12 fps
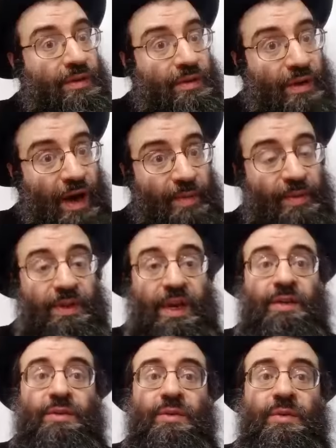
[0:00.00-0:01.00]
I will
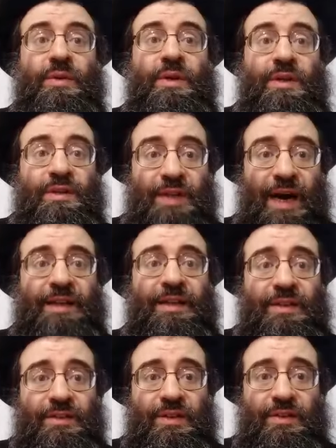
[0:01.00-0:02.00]
get to.
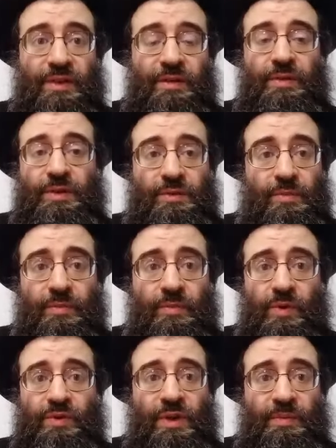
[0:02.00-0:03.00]
Dalet is distinguished
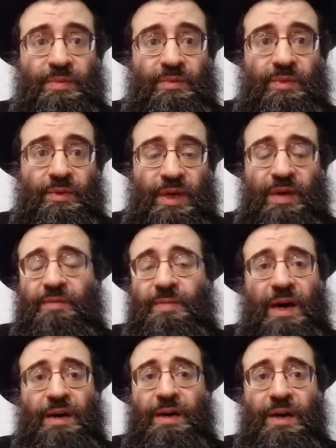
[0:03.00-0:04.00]
mostly today
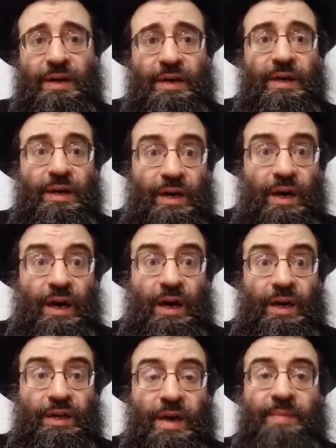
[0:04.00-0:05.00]
by
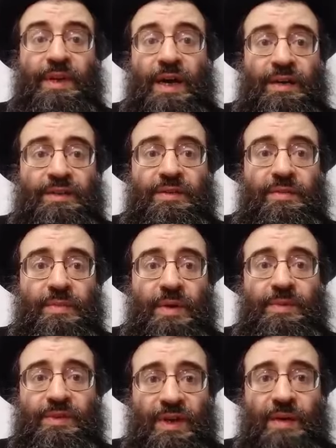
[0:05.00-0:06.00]
Yemenites,
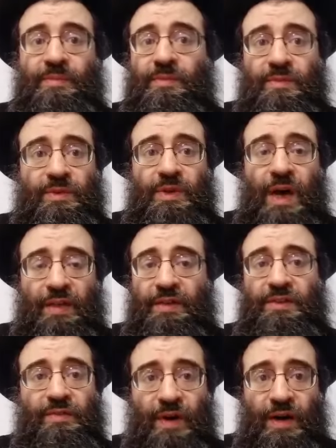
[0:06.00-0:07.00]
maybe some other
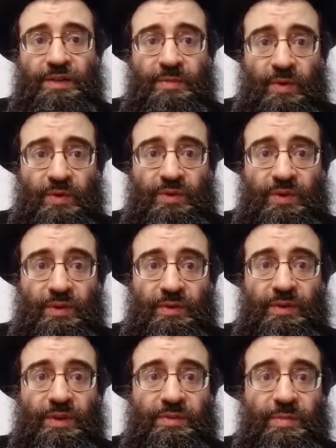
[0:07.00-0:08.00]
Sephardim also.
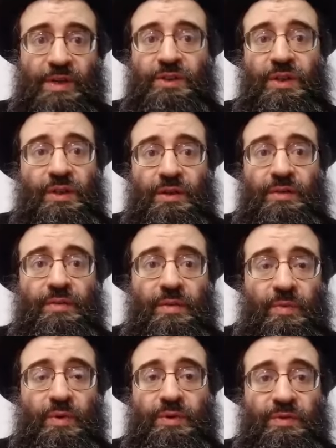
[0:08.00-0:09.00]
It's mentioned in the
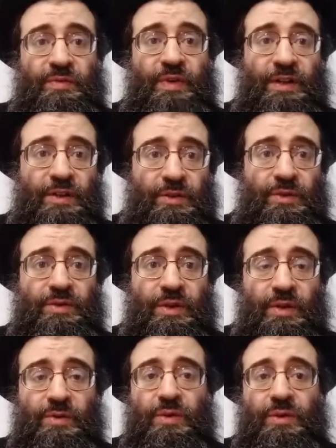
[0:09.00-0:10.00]
books of Sephardi Jews that
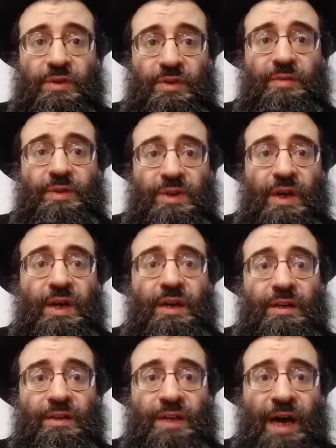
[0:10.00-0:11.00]
they used to distinguish
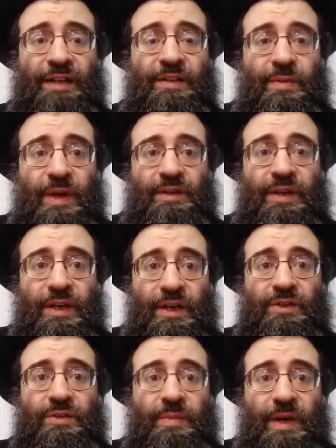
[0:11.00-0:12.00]
Dalet without
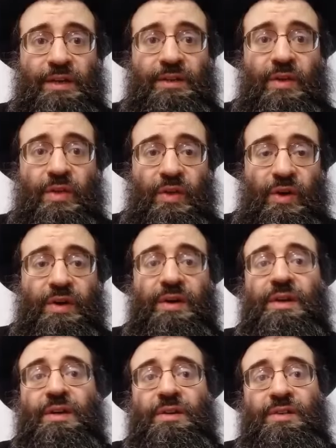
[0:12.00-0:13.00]
Dagesh to make it a the
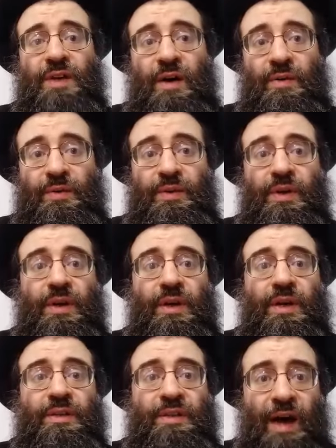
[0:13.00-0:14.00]
sound.
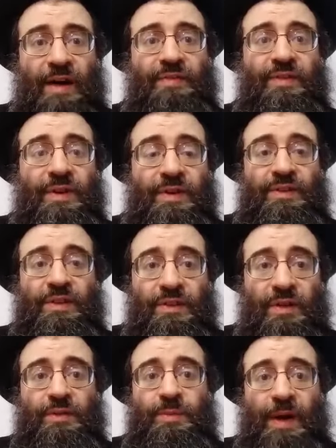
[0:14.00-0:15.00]
Tav is
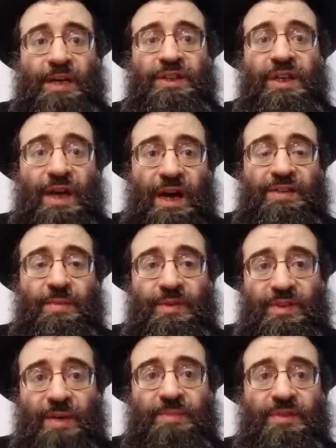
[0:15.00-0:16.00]
distinguished by Ashkenazim and
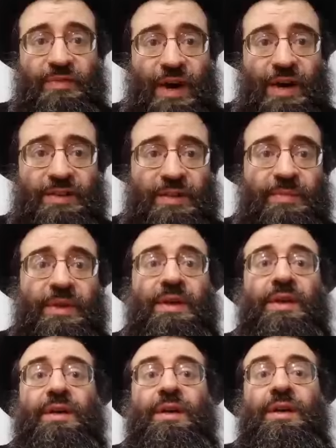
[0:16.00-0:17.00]
some Sephardim.
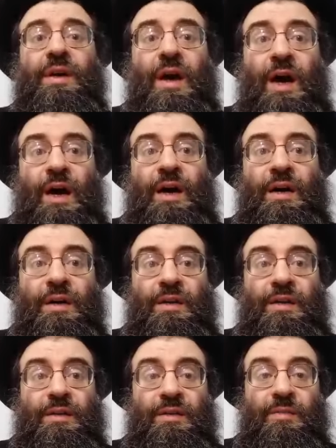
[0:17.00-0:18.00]

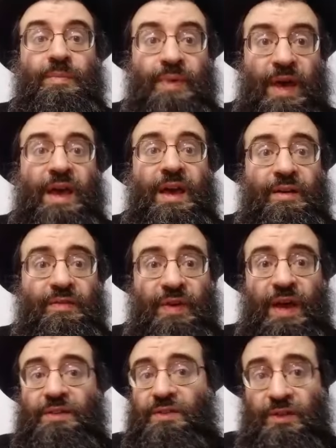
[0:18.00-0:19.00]
Pei and
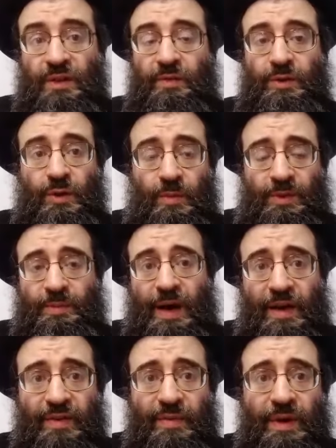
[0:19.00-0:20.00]
Fei is distinguished almost by
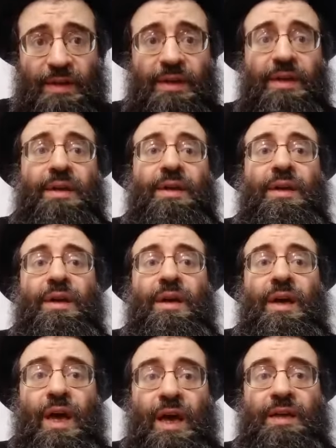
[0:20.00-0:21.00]
everyone.
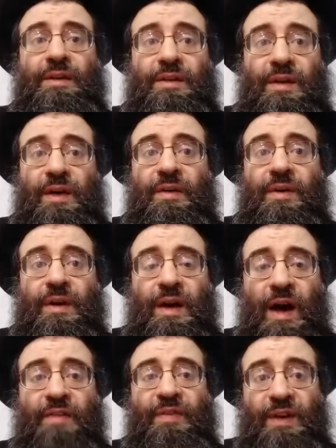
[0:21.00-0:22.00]
And
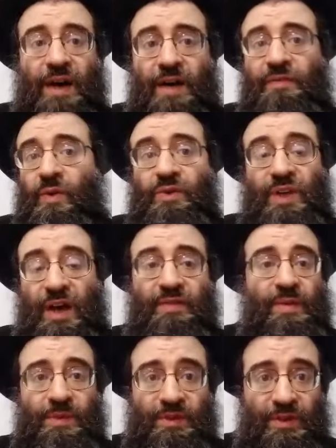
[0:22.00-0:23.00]
Kaf and Chaf also,
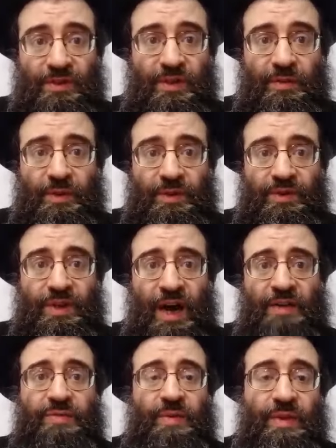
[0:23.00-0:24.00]
everybody distinguishes
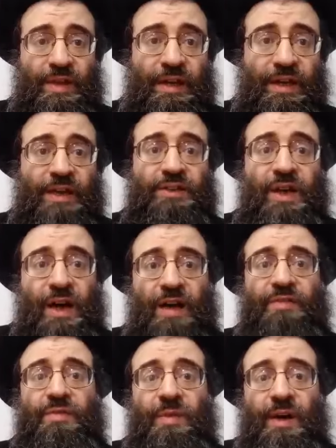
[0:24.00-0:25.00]
Kaf with Dagesh,
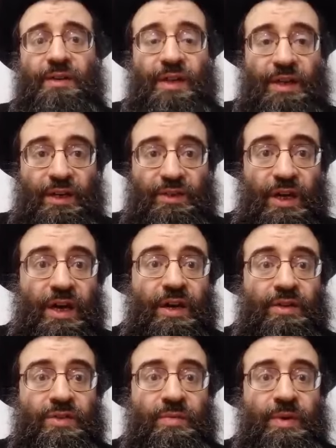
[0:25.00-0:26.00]
Chaf without Dagesh.
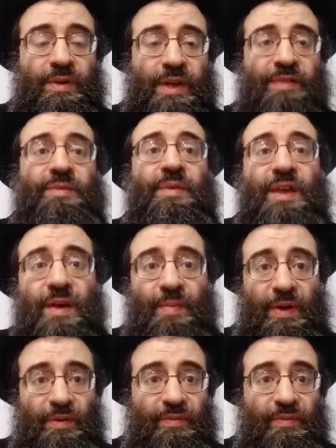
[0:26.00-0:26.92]
So we're left with Gimel.